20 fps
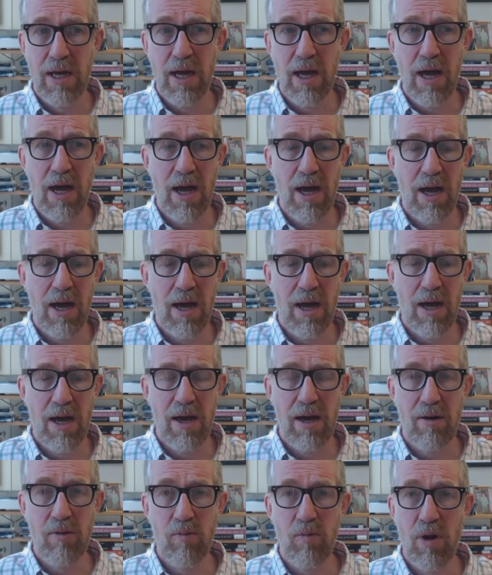uh,
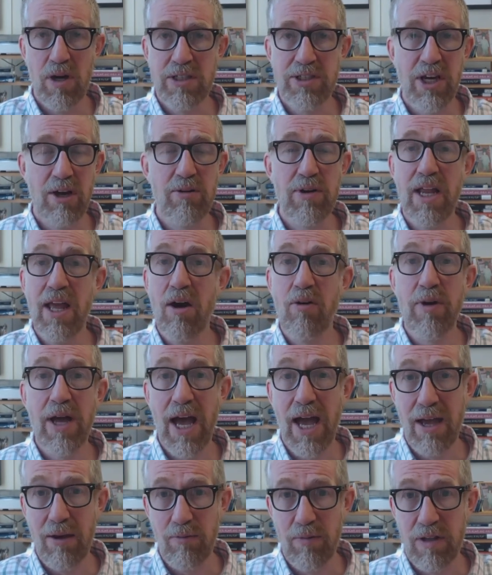were totally
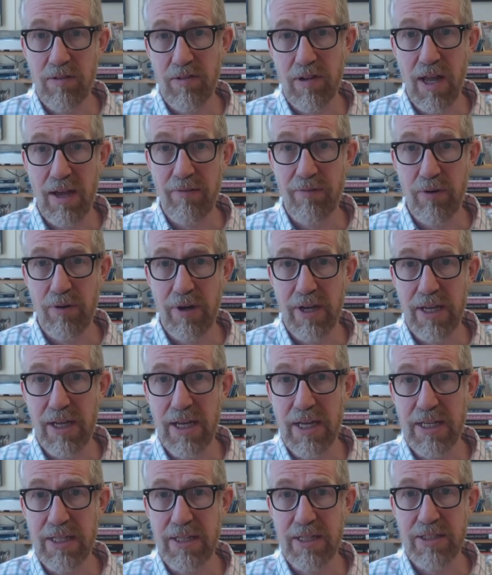okay with slavery
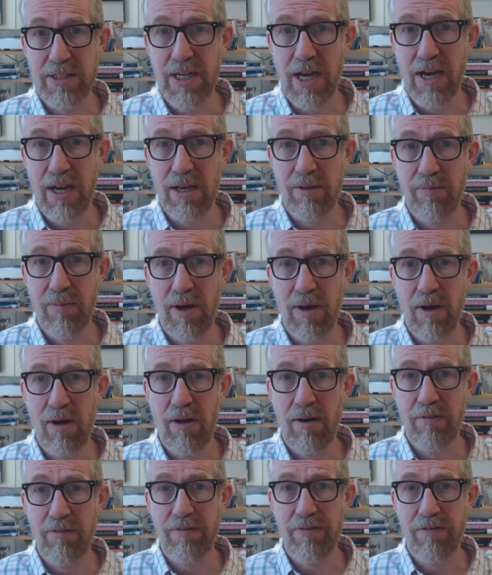in the time of,